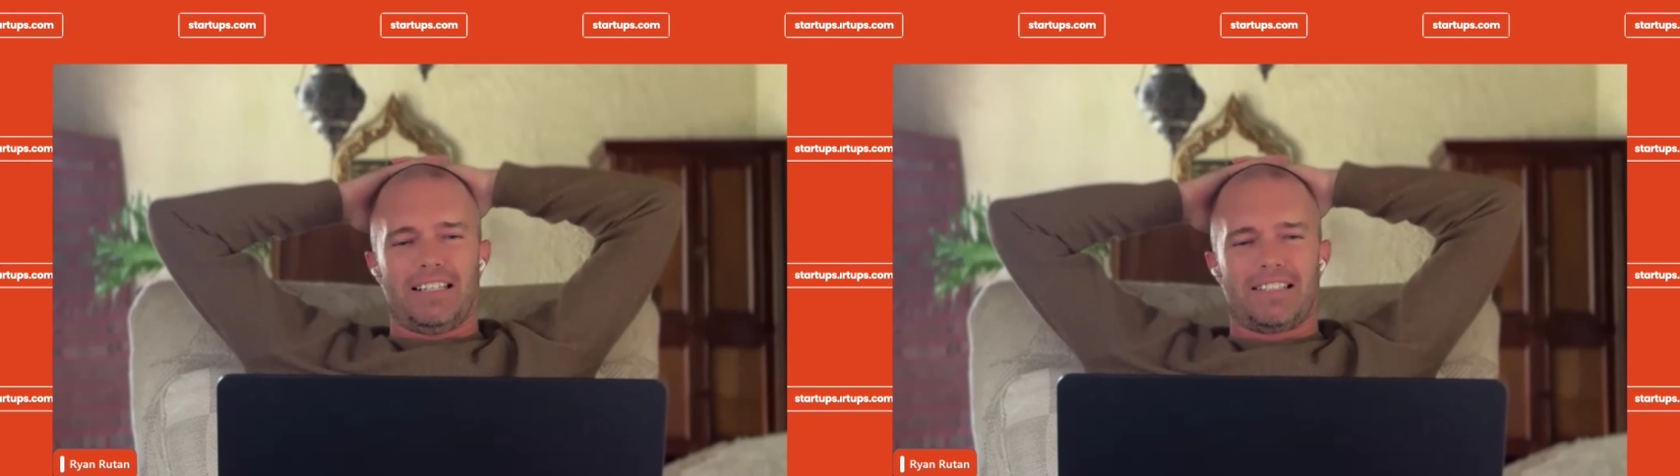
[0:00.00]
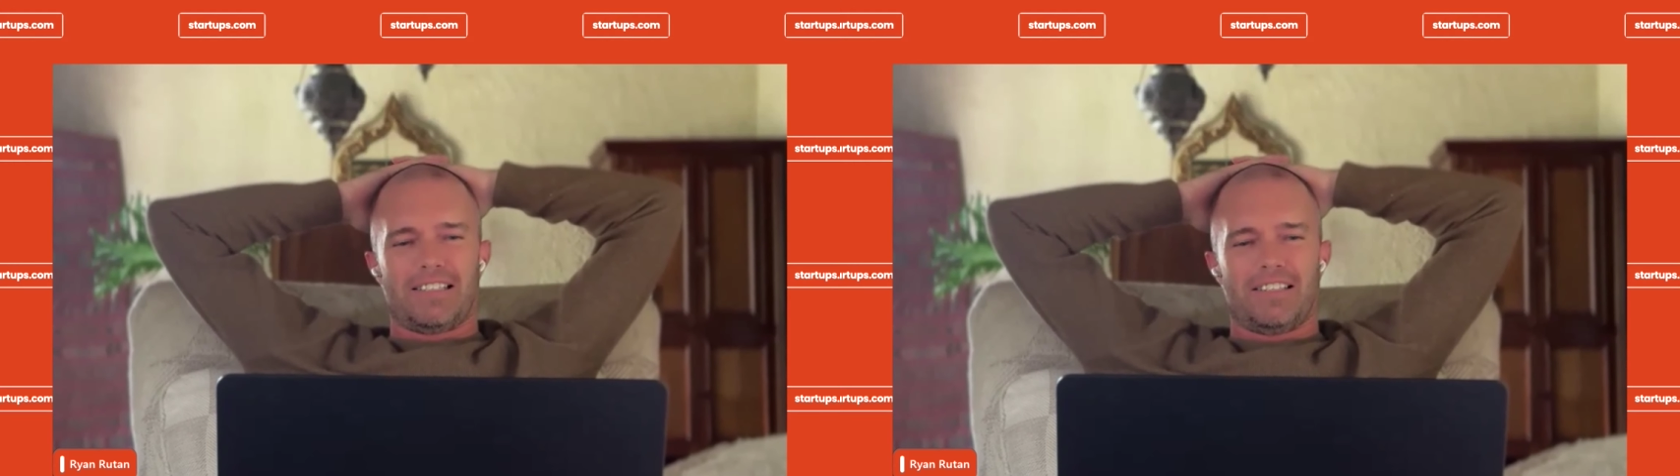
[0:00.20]

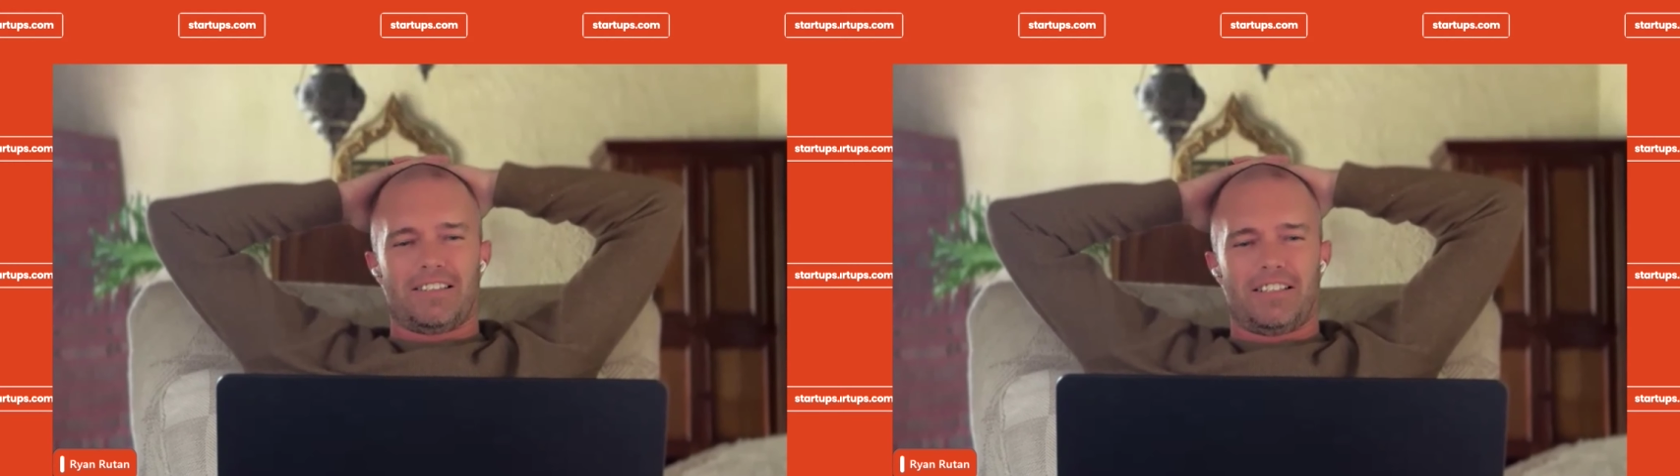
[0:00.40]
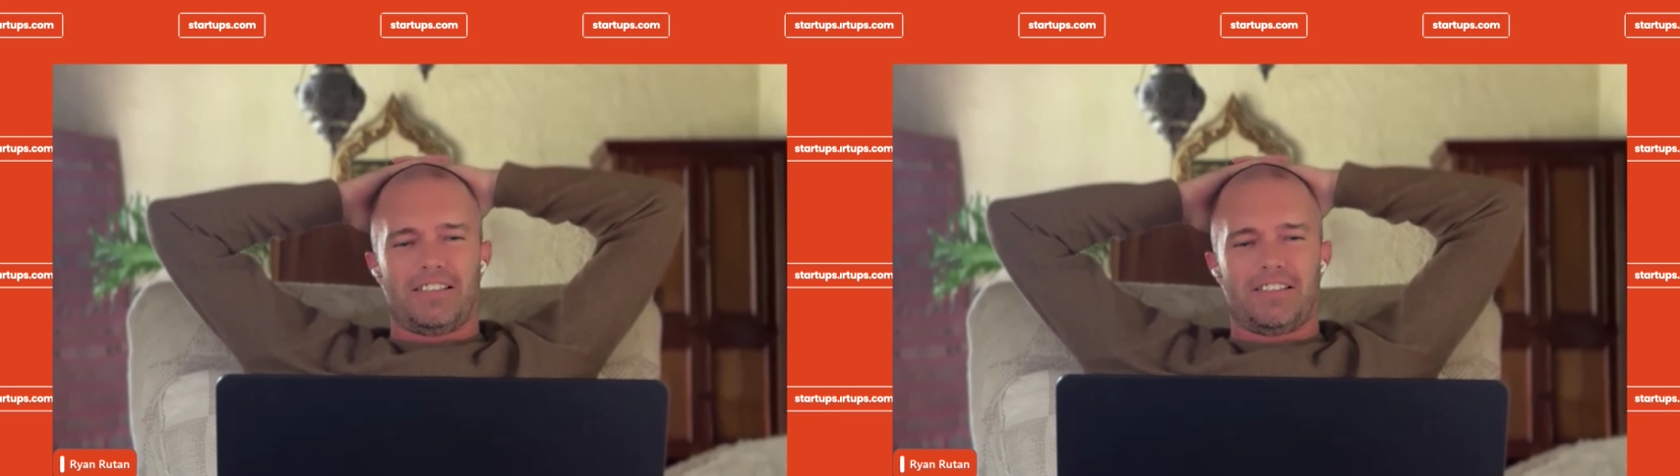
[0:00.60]
This is, this
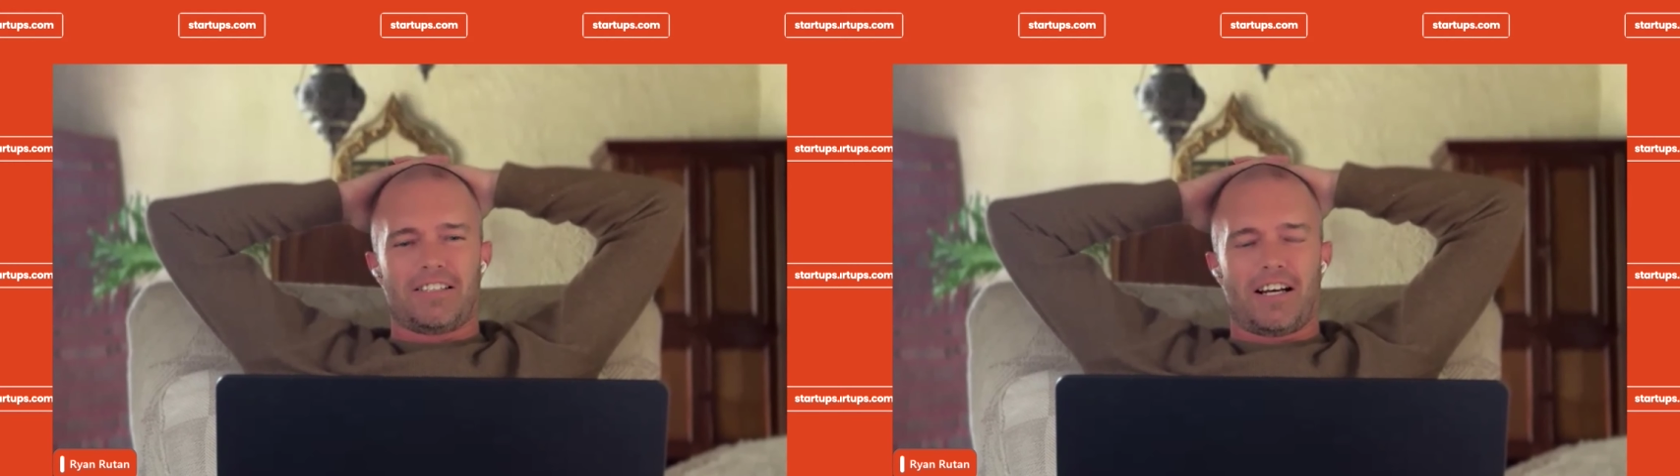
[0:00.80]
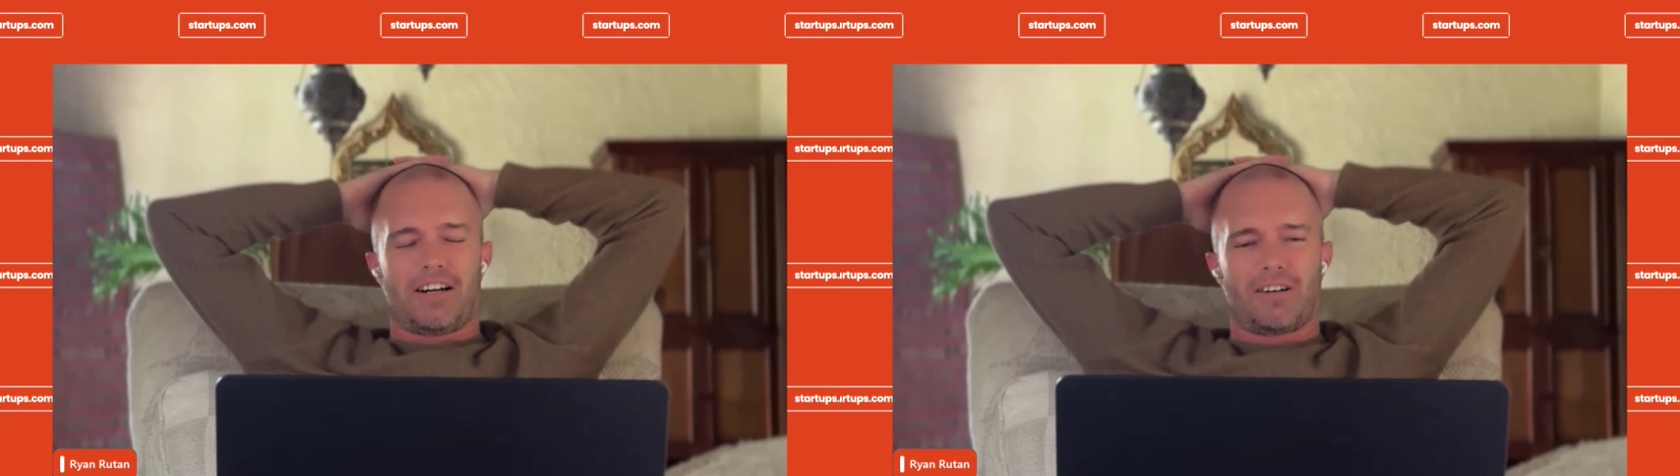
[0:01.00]
is a
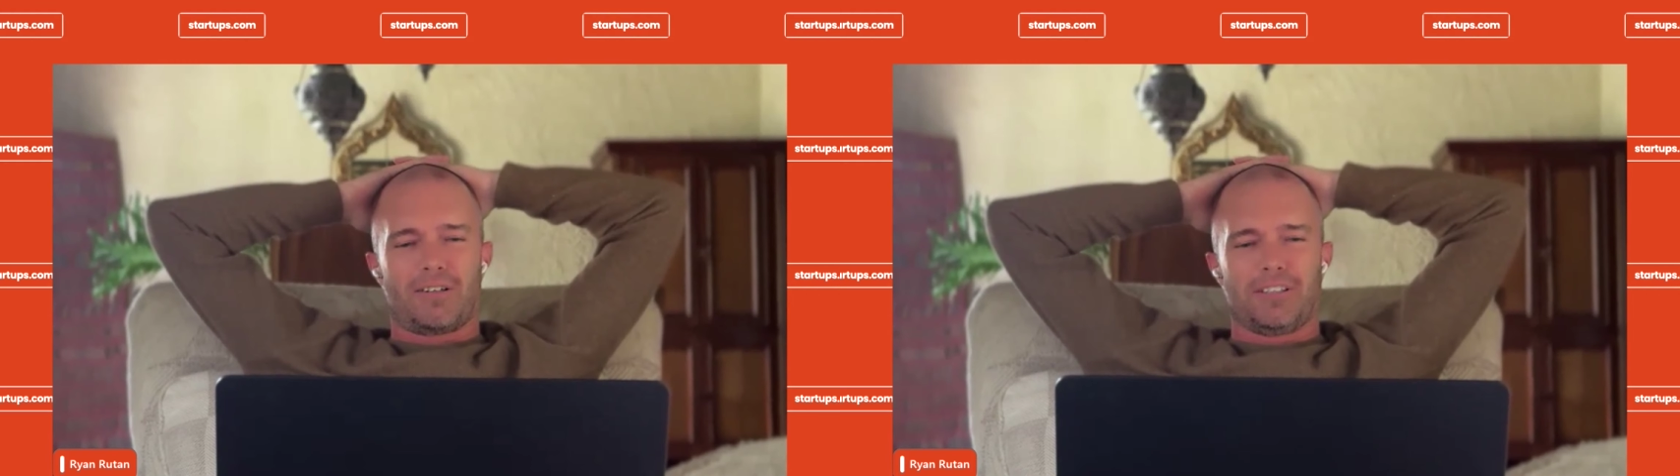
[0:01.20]
disease I caught